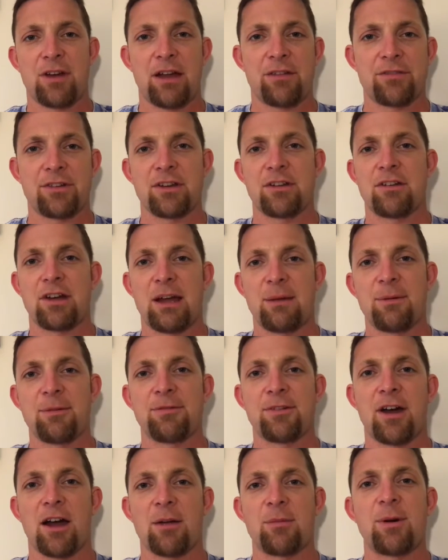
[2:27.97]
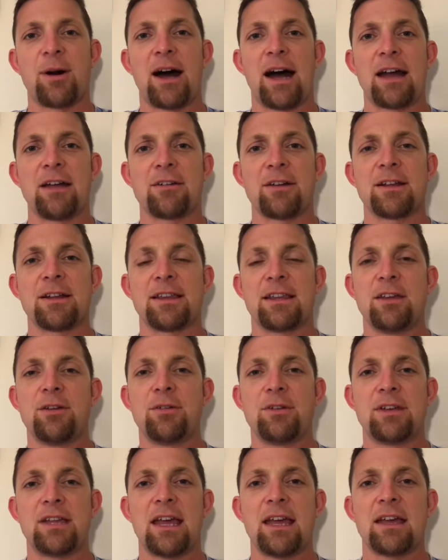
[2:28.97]
for every gram of carbohydrate that
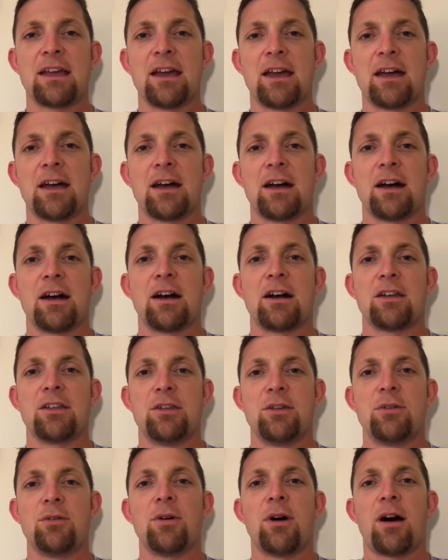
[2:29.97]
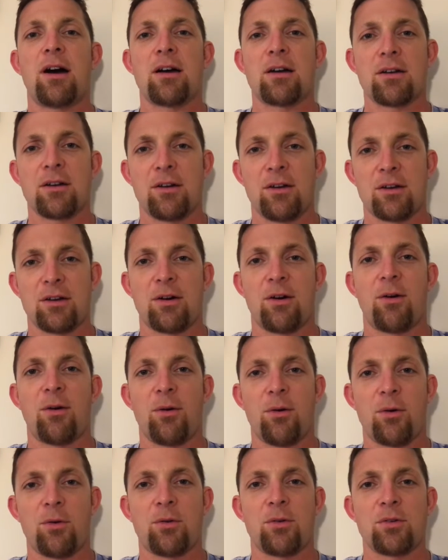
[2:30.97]
you intake, you are going to
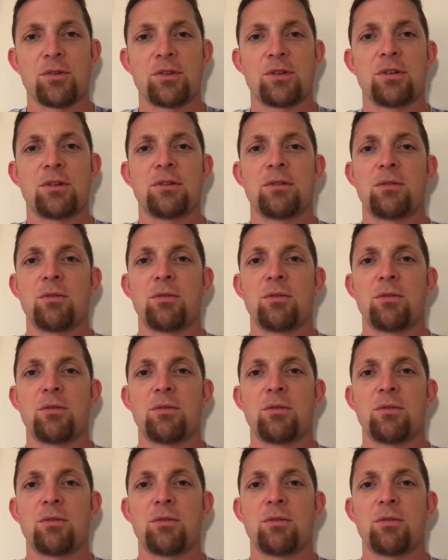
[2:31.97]
hold